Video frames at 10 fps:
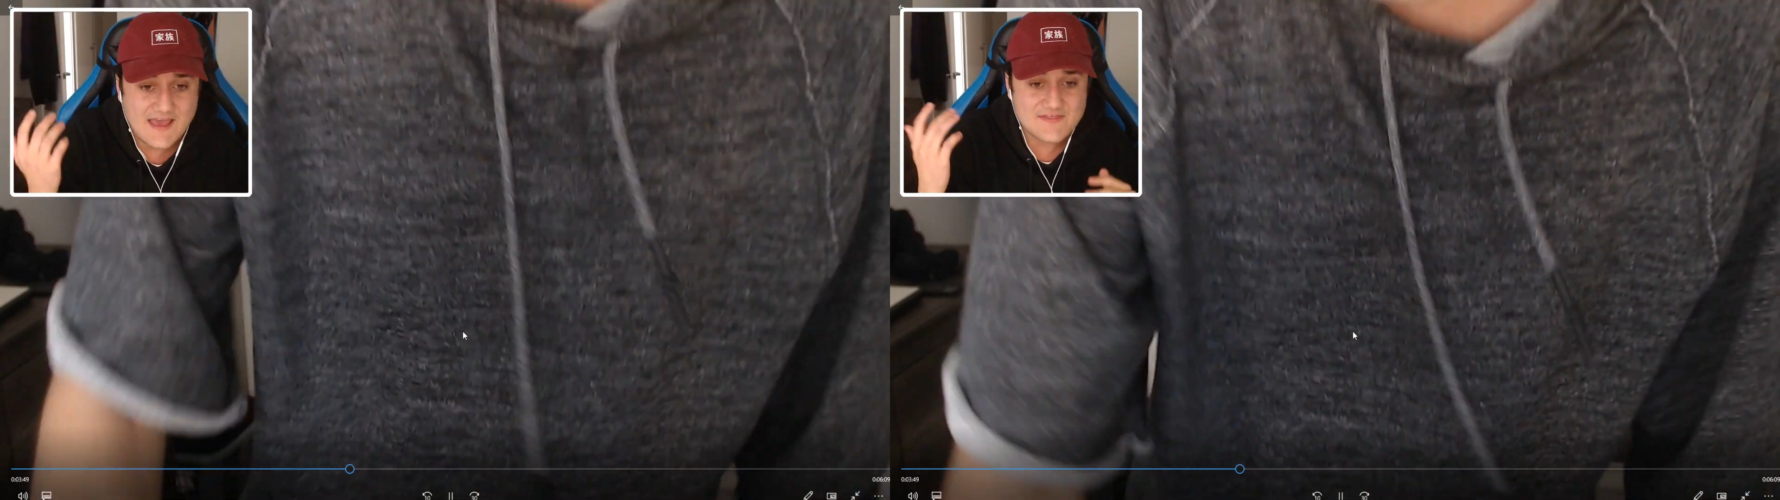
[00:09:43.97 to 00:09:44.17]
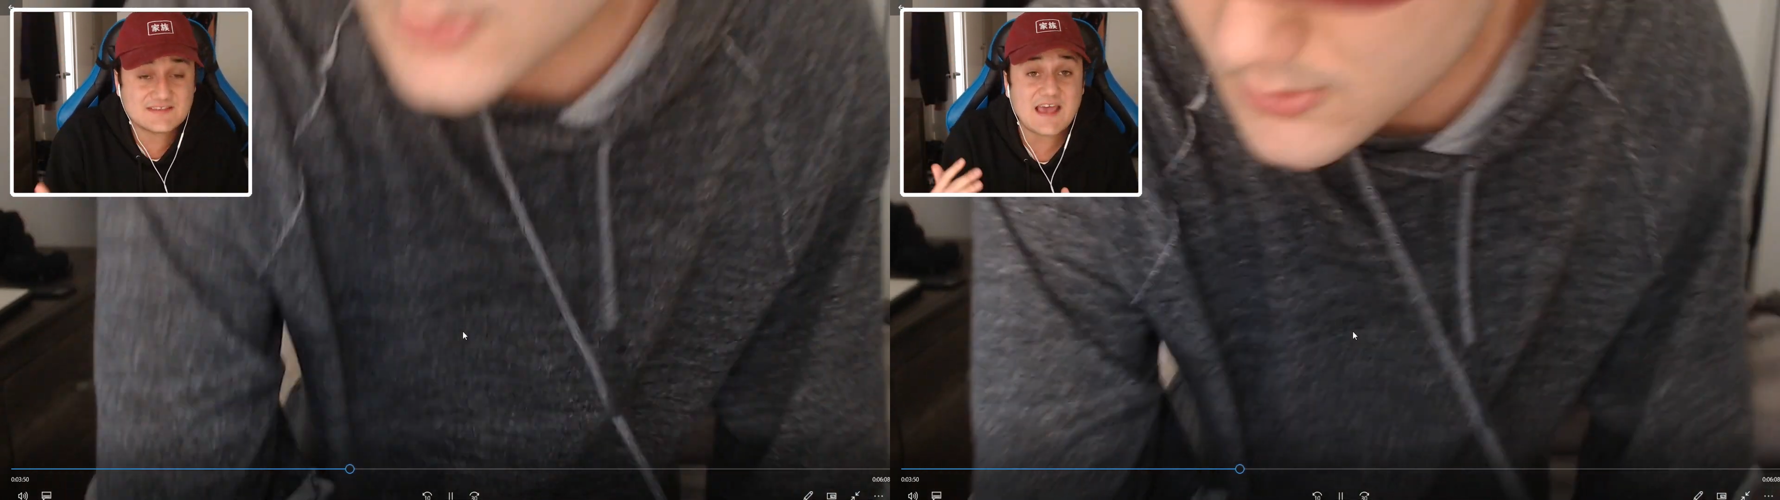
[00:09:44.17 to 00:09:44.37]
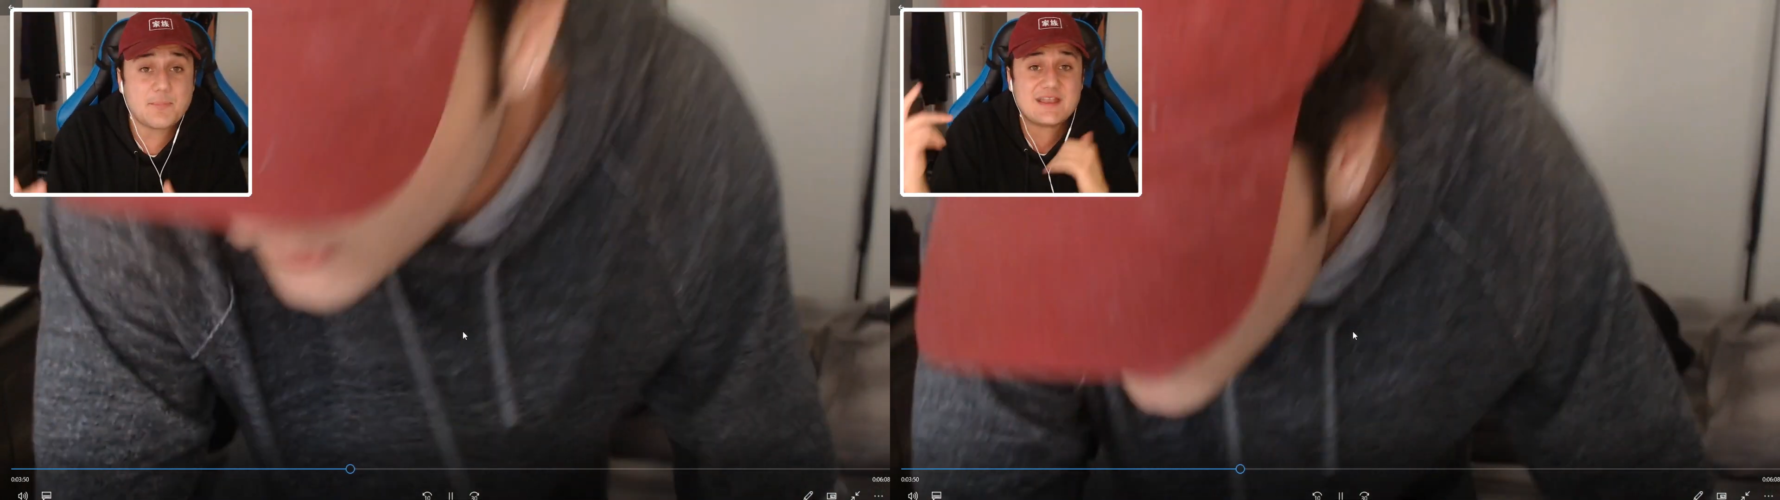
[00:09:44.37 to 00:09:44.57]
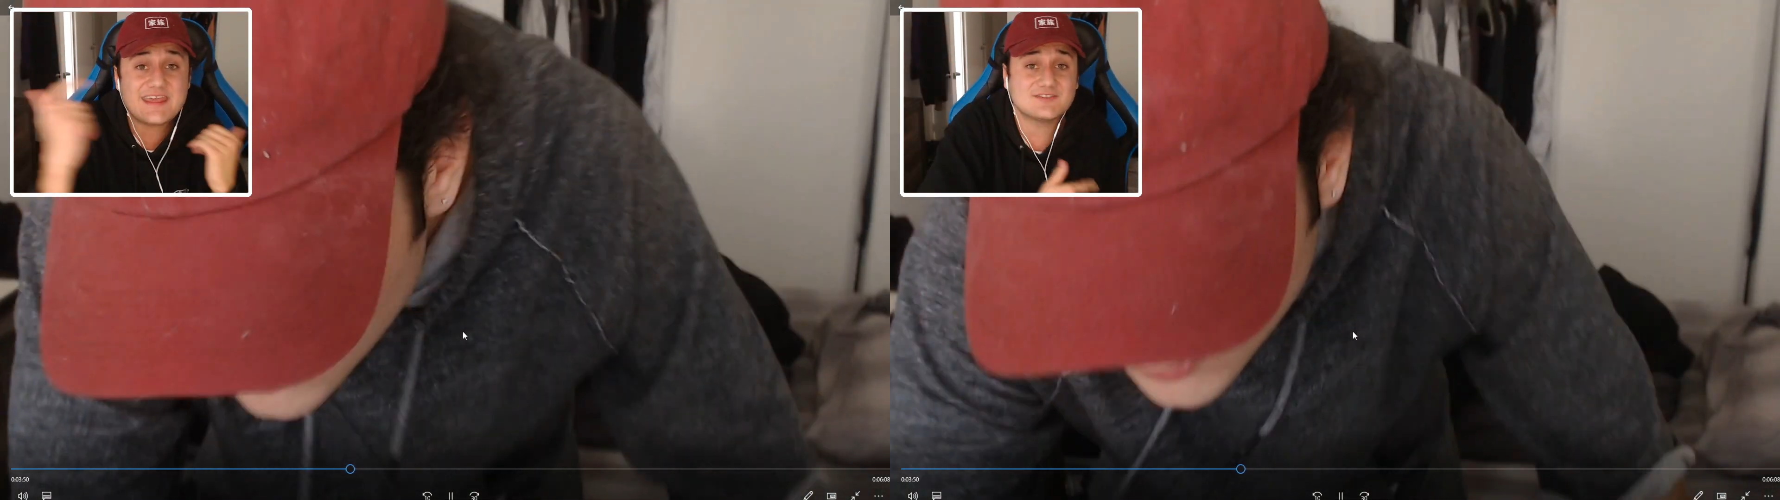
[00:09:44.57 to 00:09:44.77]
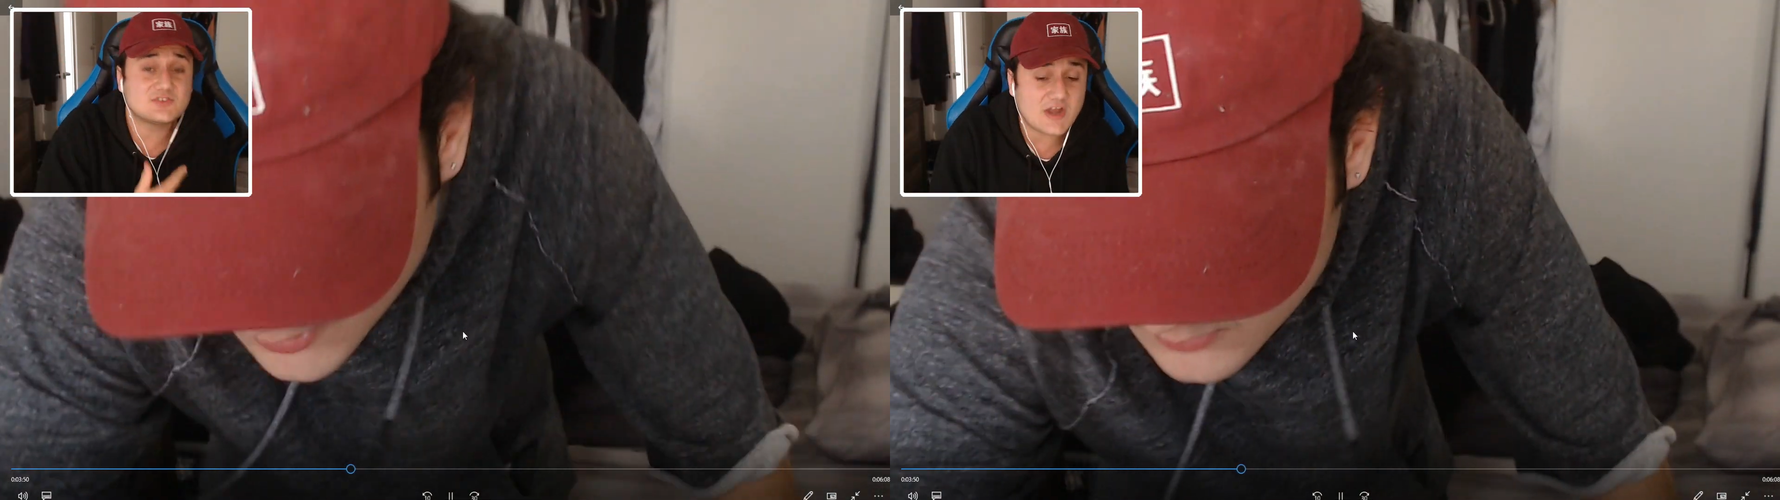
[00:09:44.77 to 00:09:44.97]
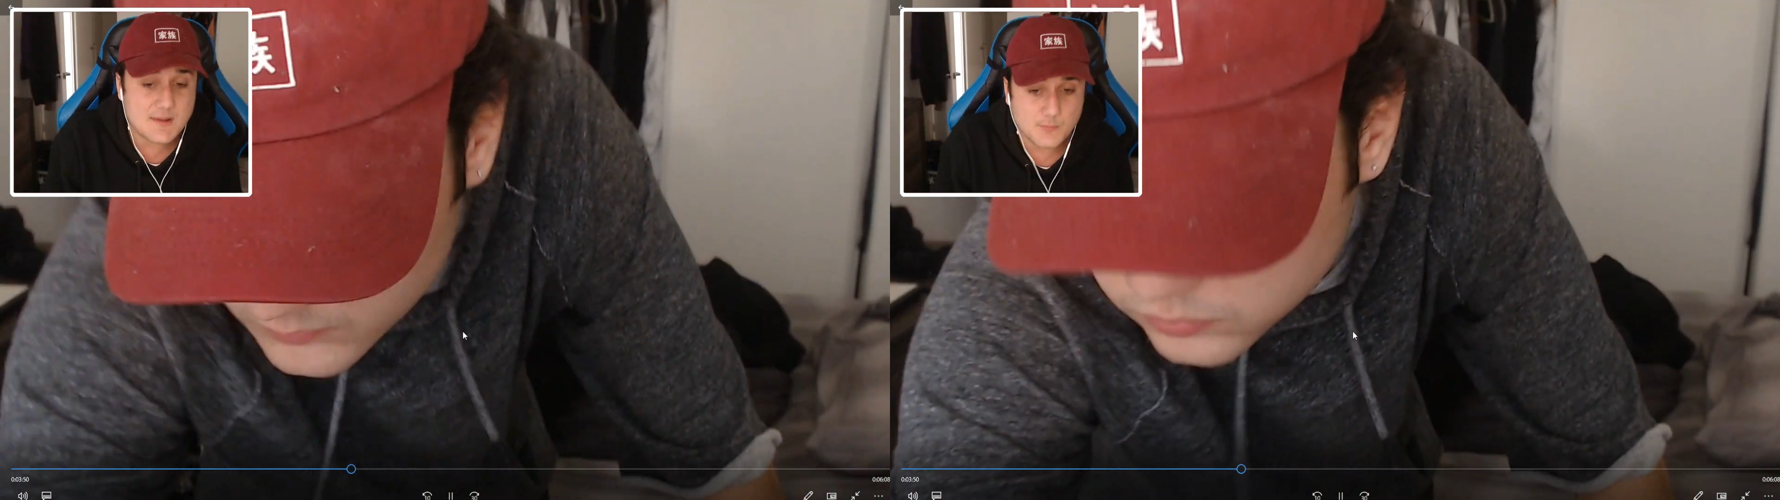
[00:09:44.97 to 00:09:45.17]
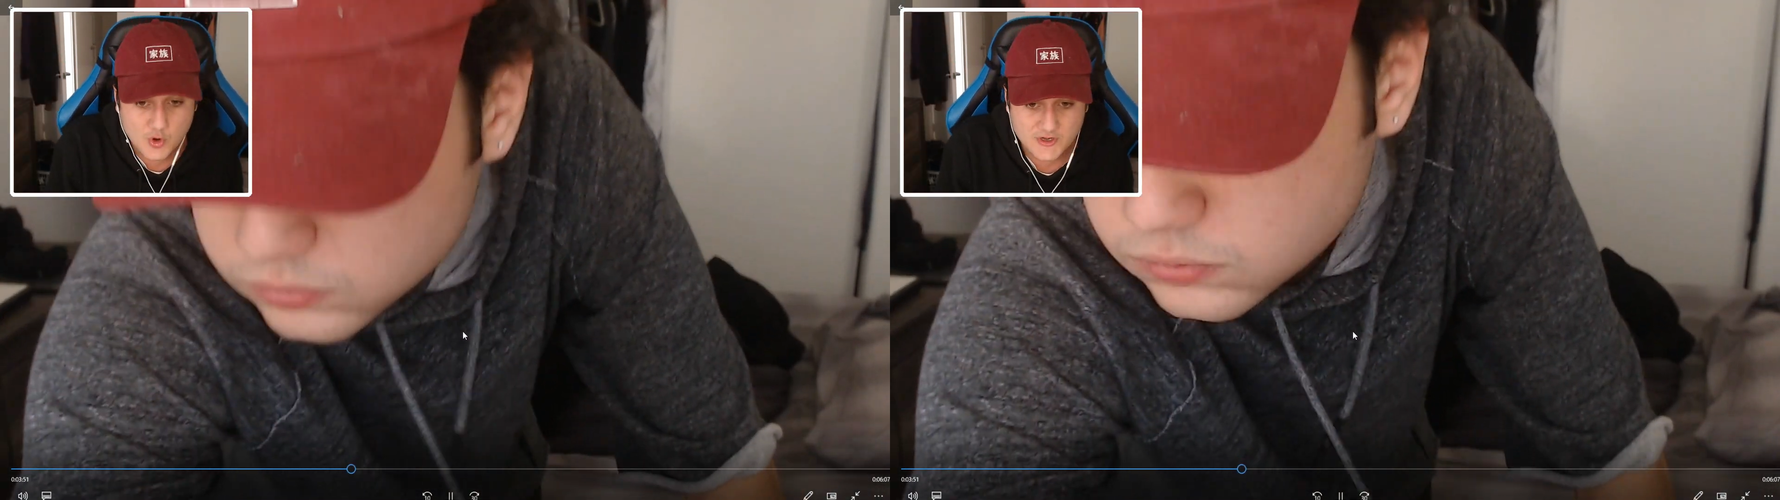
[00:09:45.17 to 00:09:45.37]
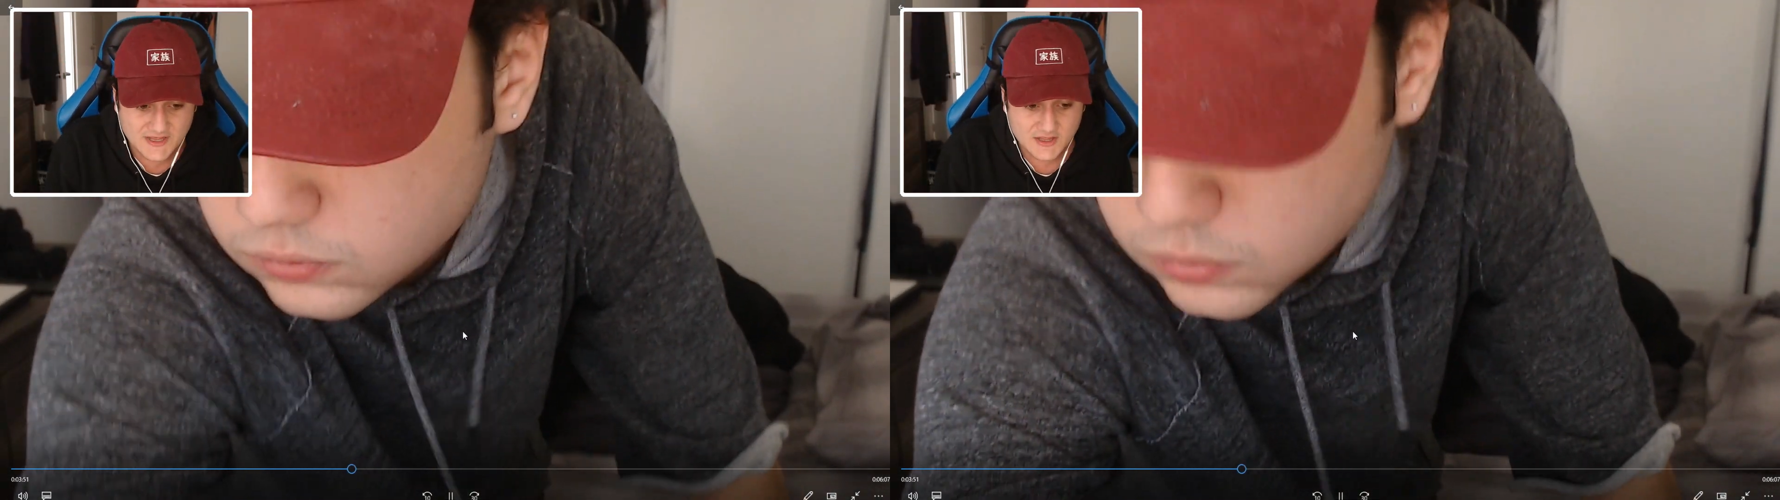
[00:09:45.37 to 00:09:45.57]
This happened yesterday
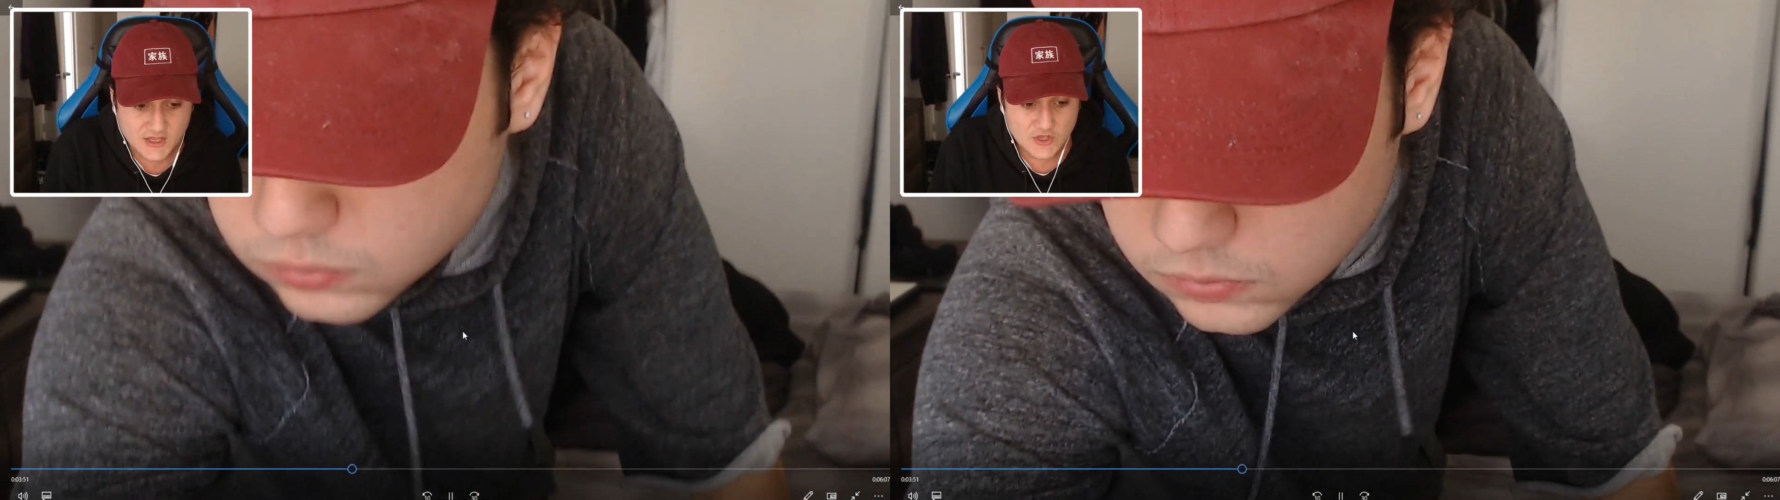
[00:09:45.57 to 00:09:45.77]
morning,